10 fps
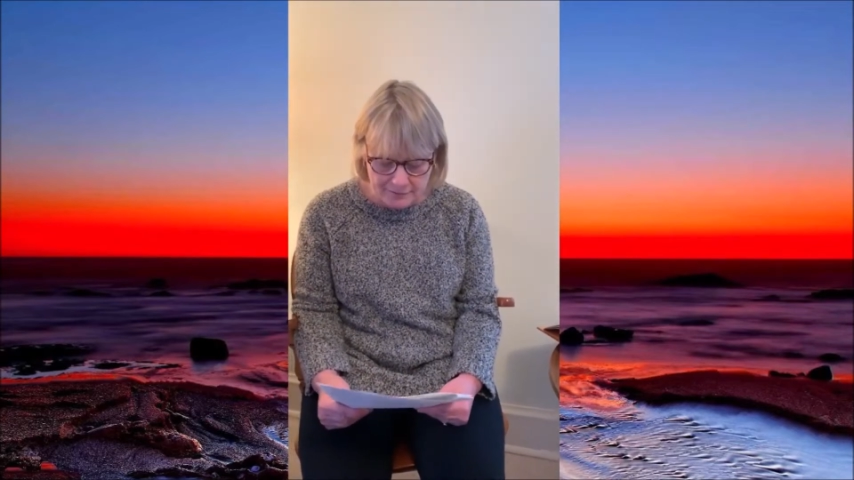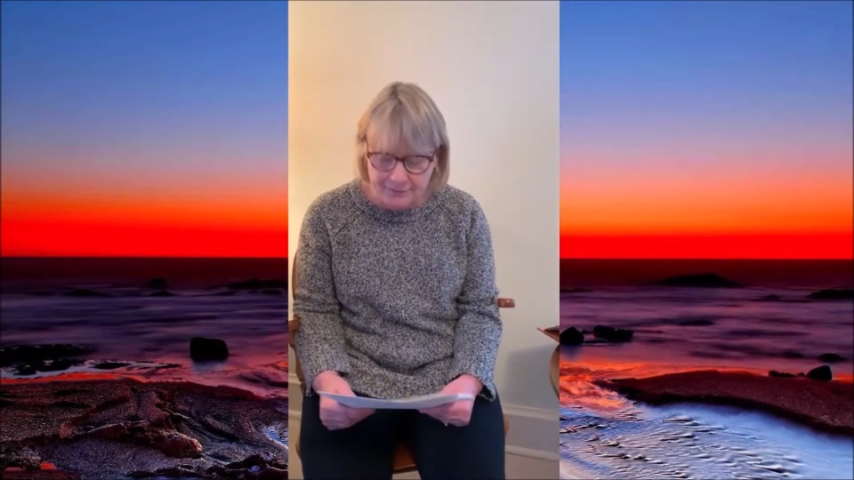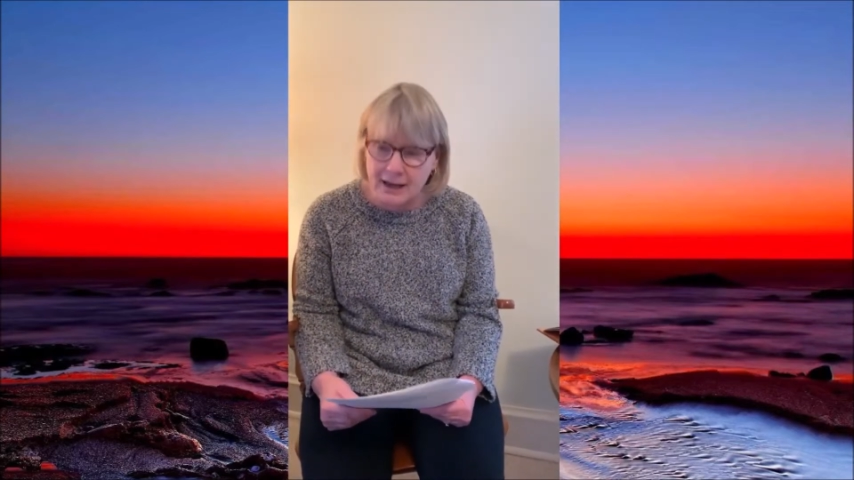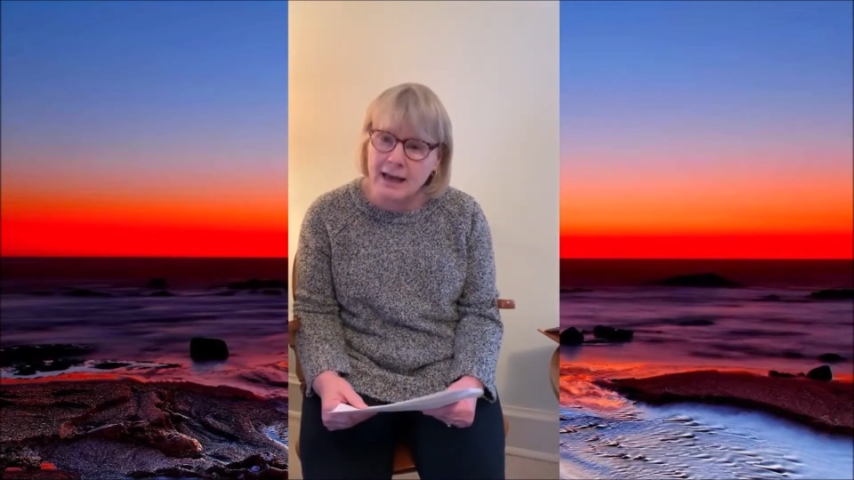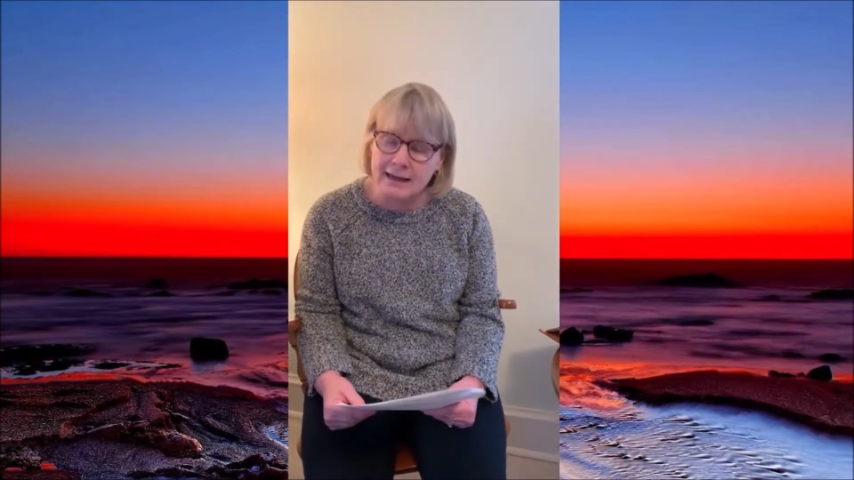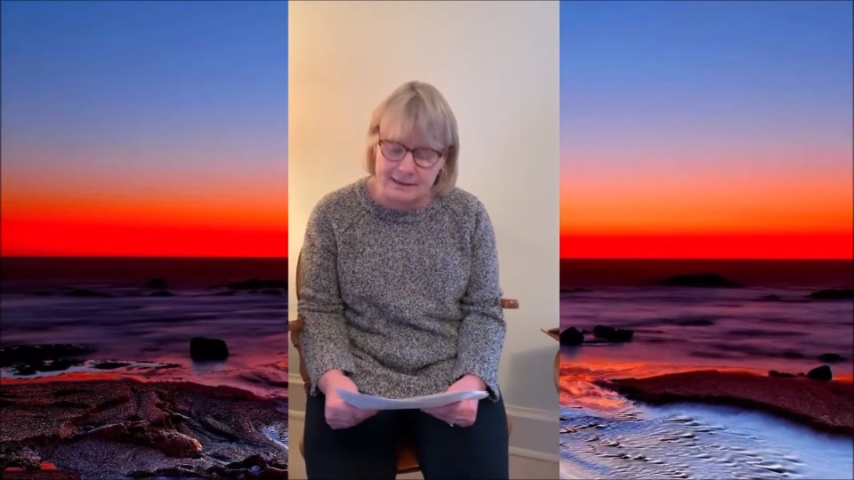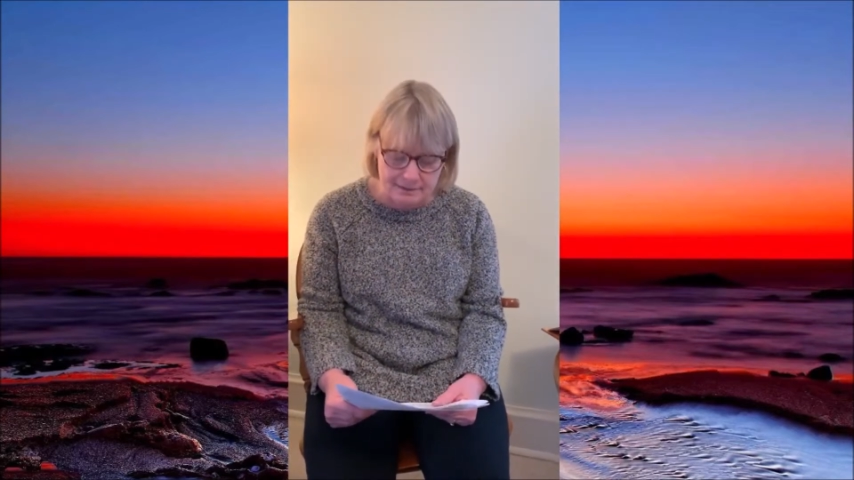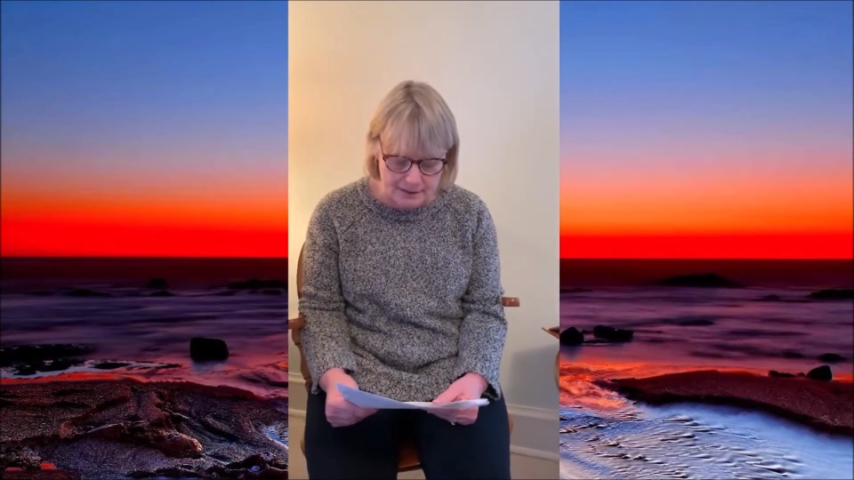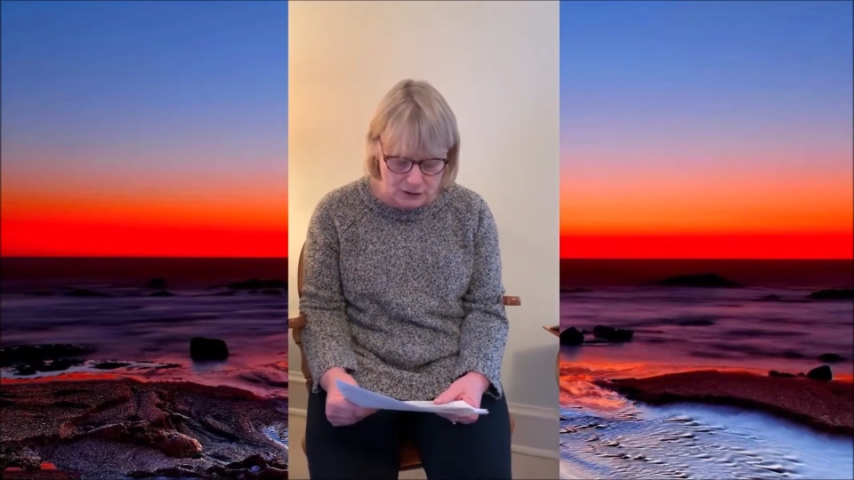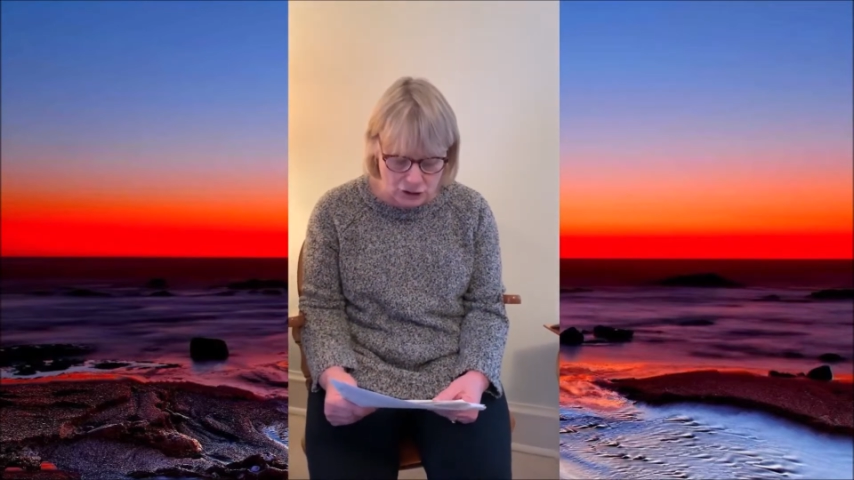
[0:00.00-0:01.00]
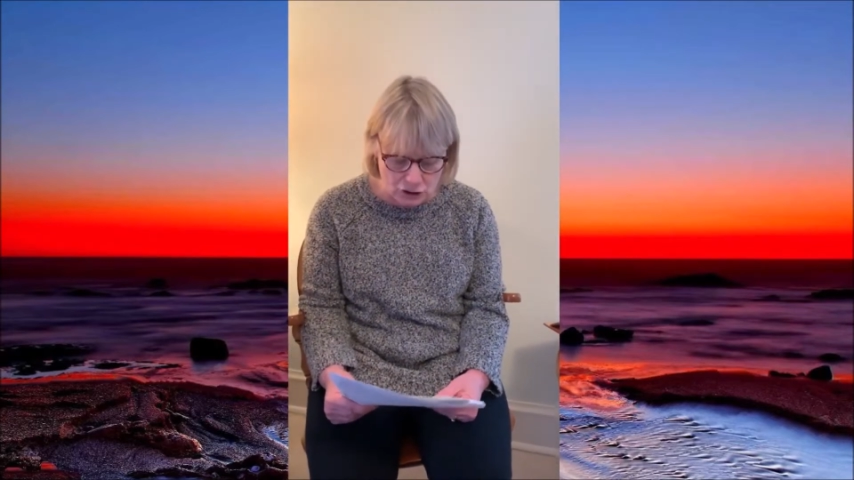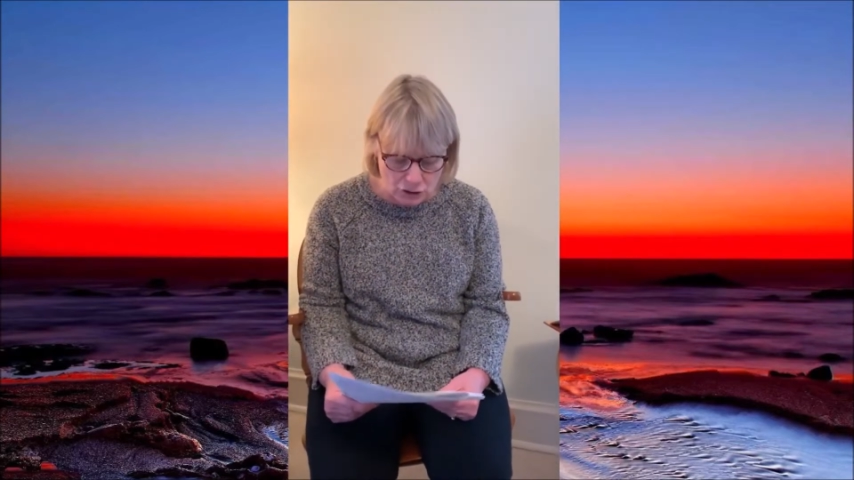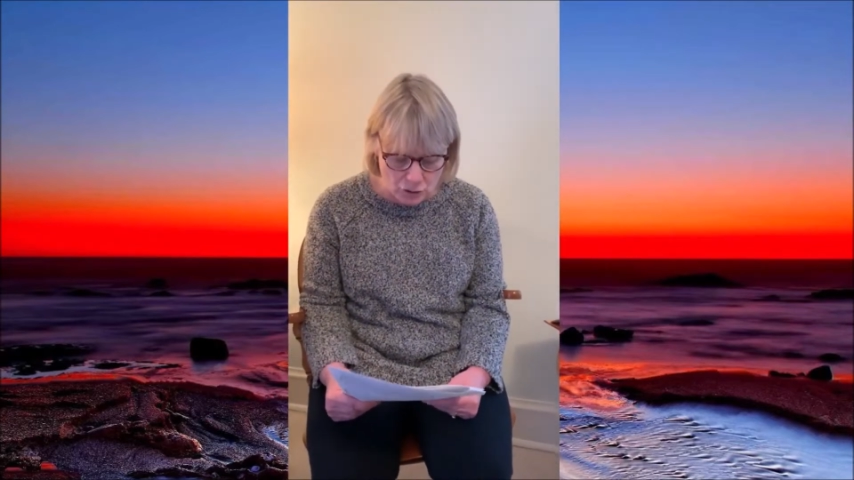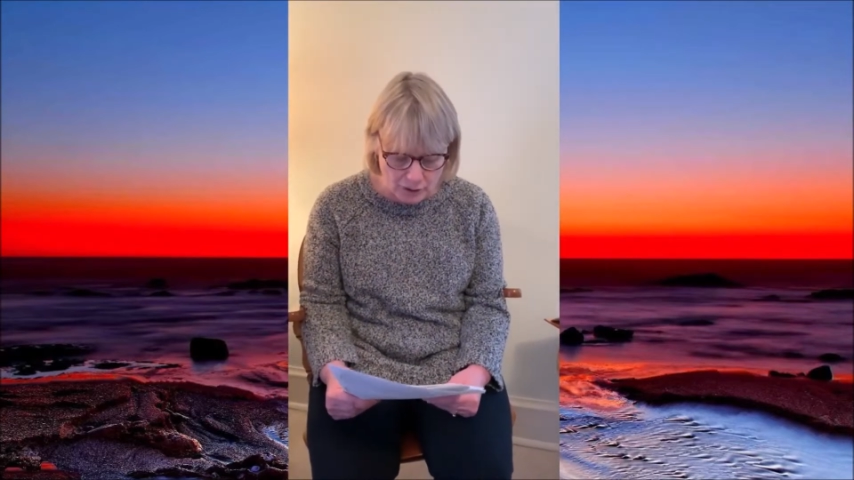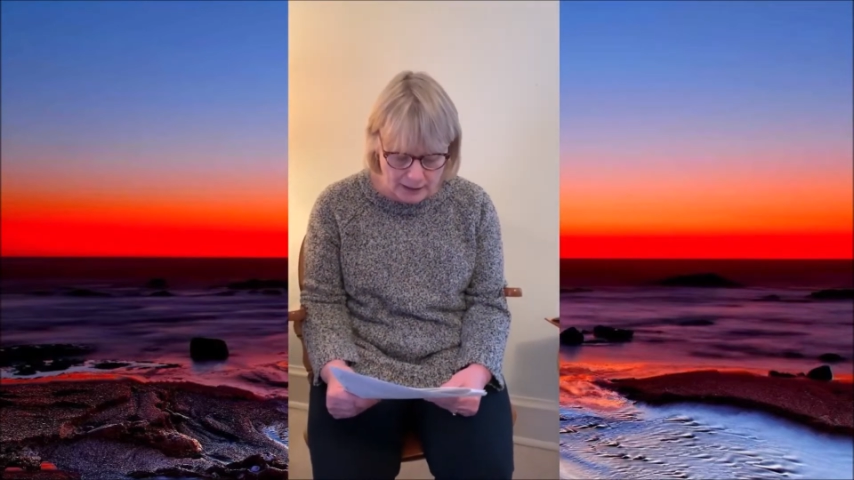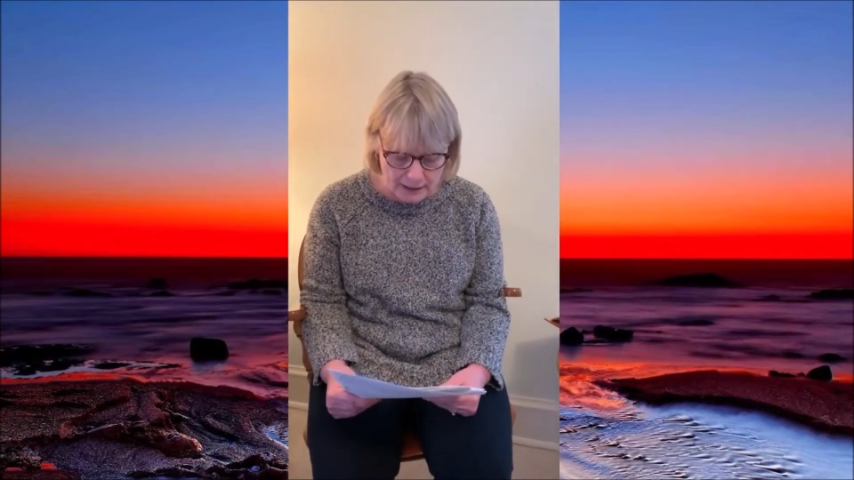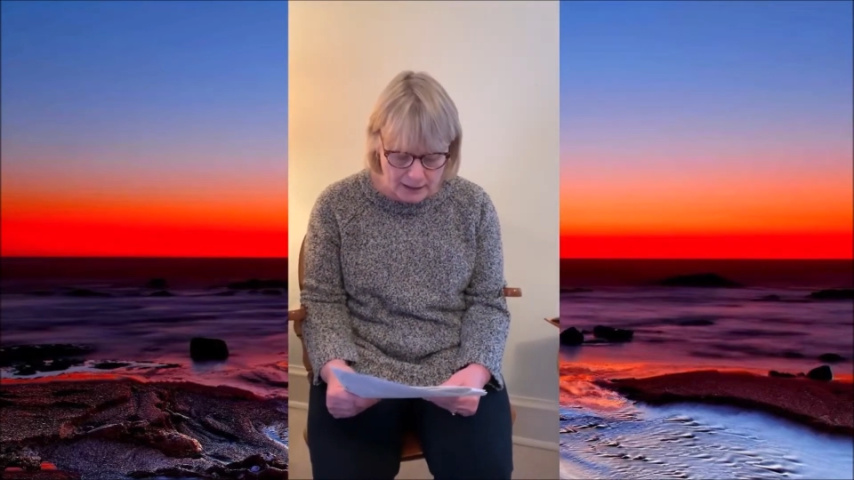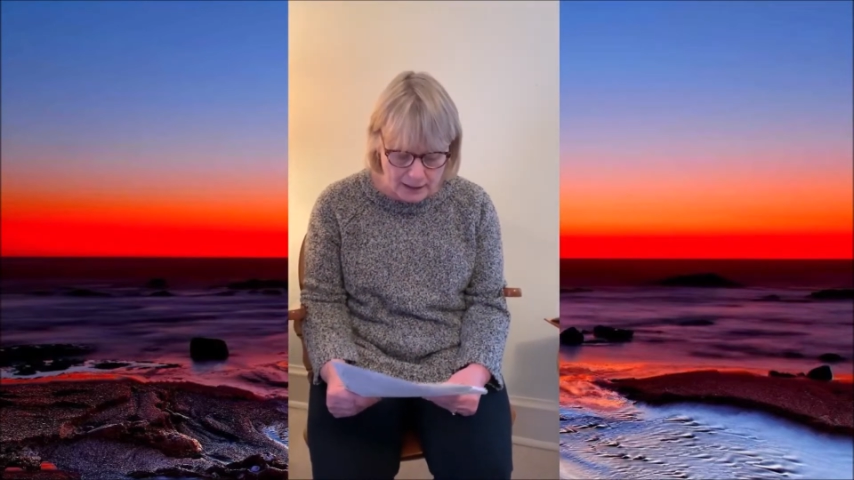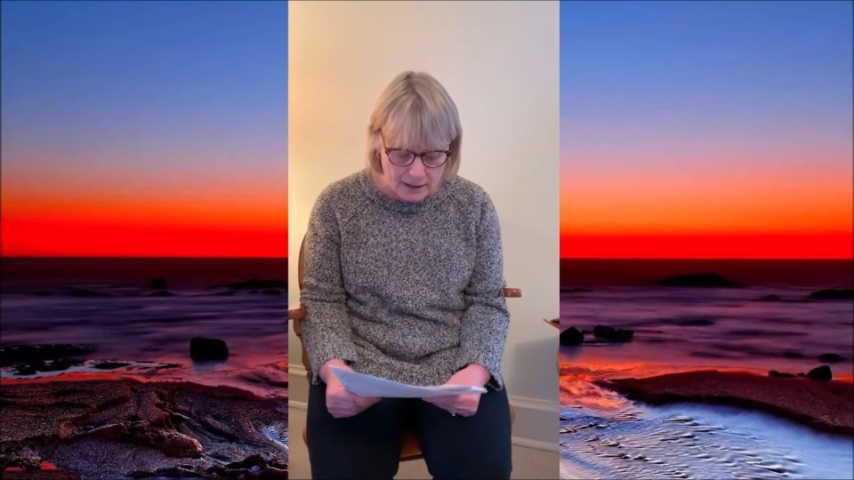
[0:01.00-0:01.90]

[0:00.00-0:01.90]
find this story.